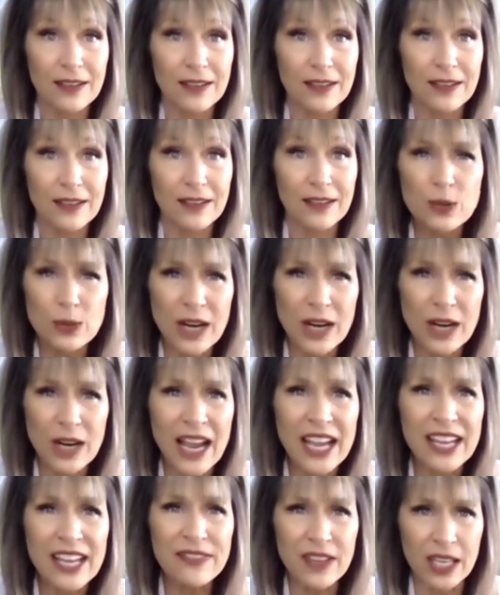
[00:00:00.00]
What's
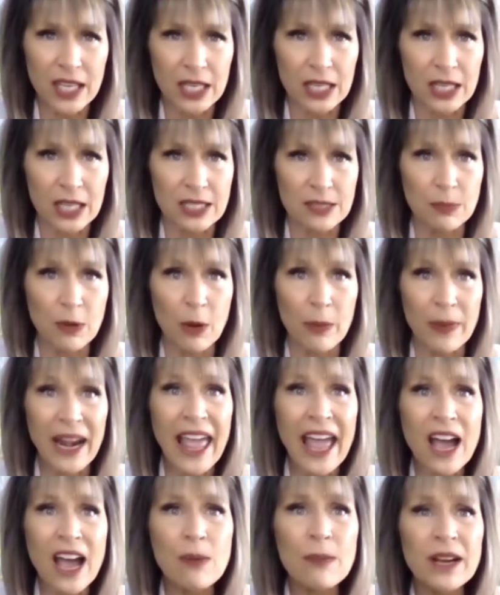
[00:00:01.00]
driving it in this moment?
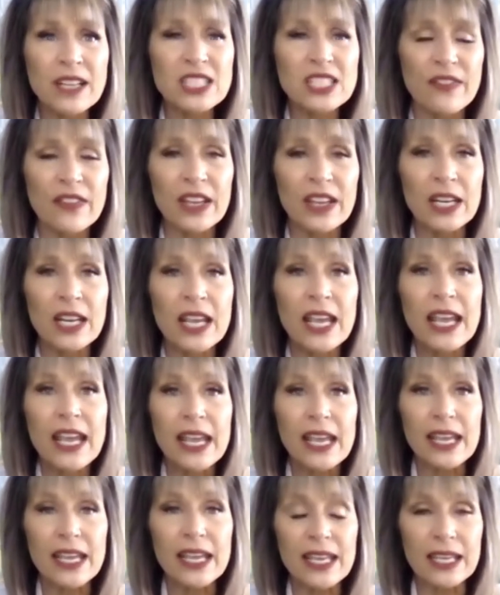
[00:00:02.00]
How much of it
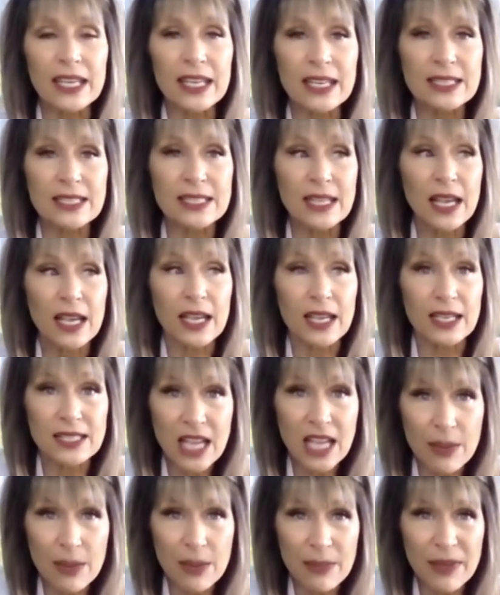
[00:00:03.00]
is, is
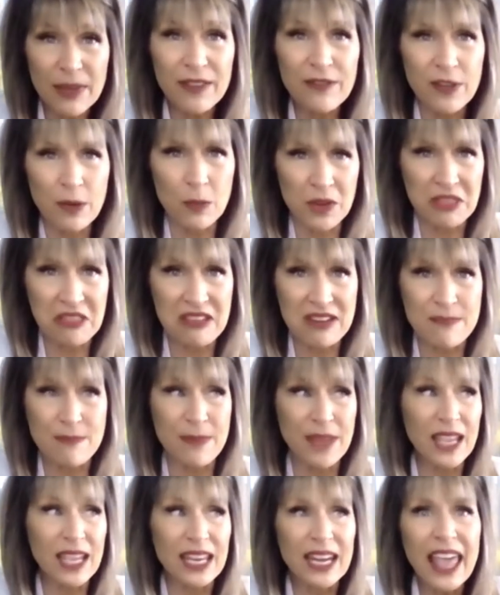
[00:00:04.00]
coming from within
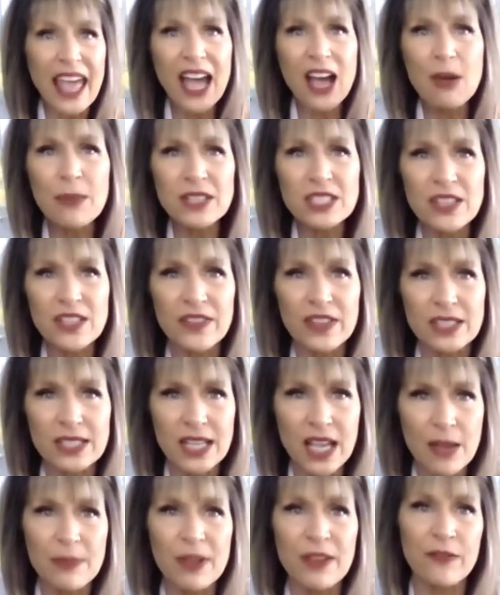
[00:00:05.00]
me, and how much of it's
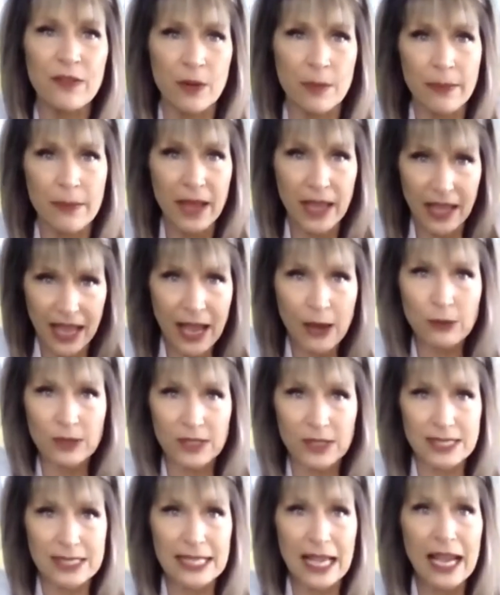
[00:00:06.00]
coming from
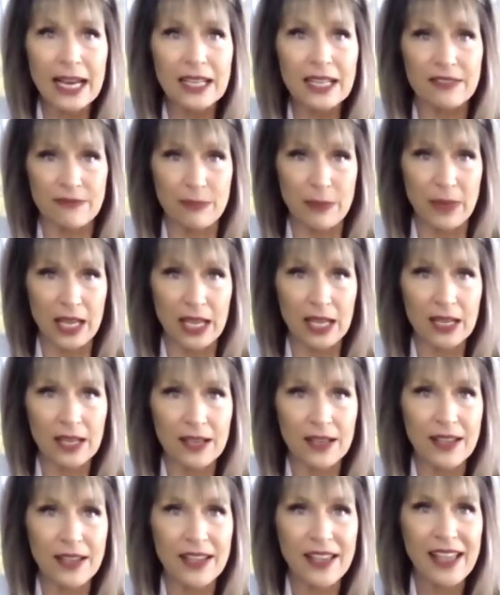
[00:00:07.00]
outside of me?
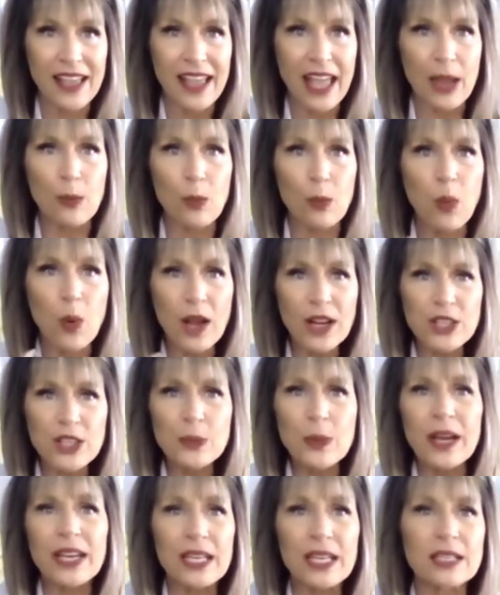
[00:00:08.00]
And what
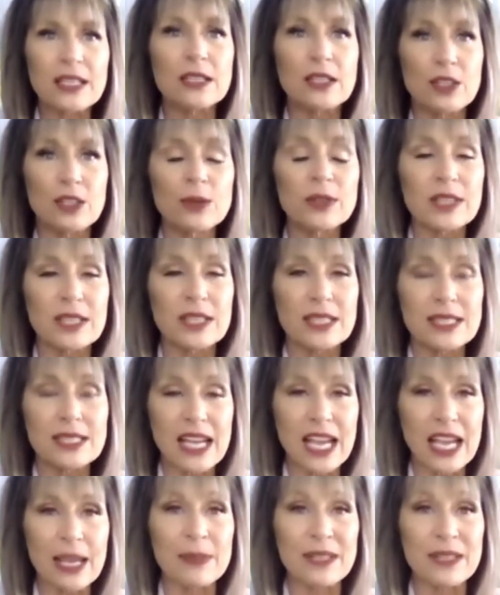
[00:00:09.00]
do I need to do in this
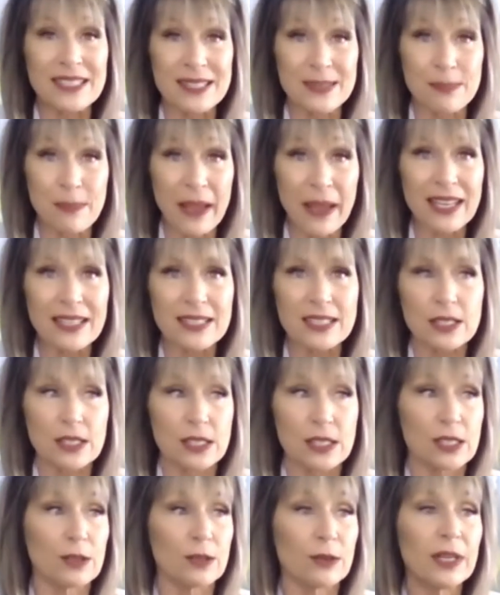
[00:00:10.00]
time and space
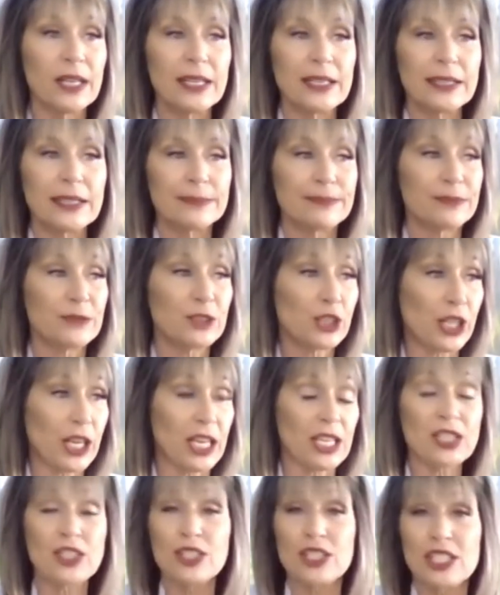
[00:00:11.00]
to
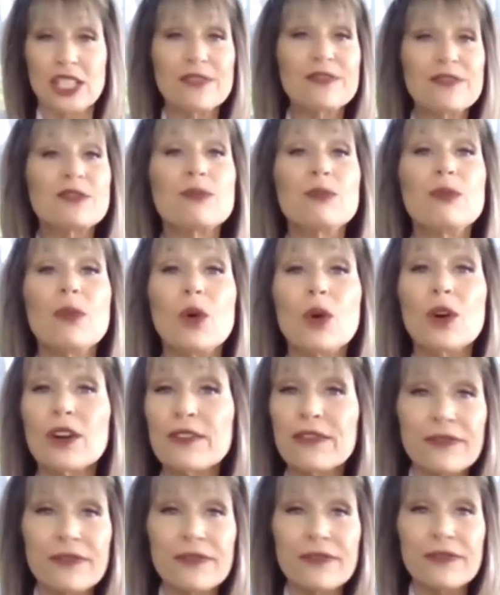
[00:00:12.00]
change, shift, morph,
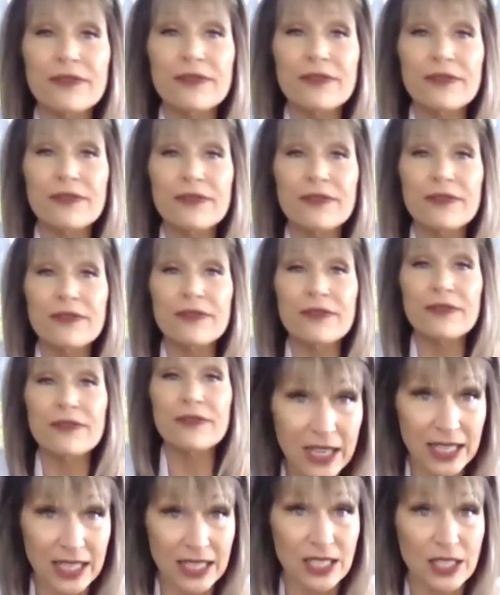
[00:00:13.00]

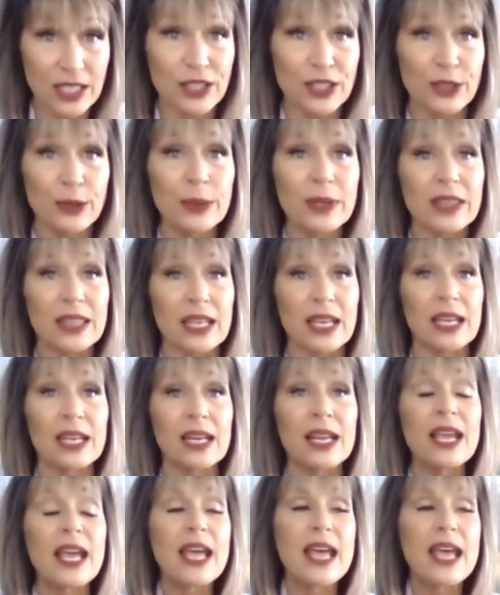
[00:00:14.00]
whatever I need to do with it?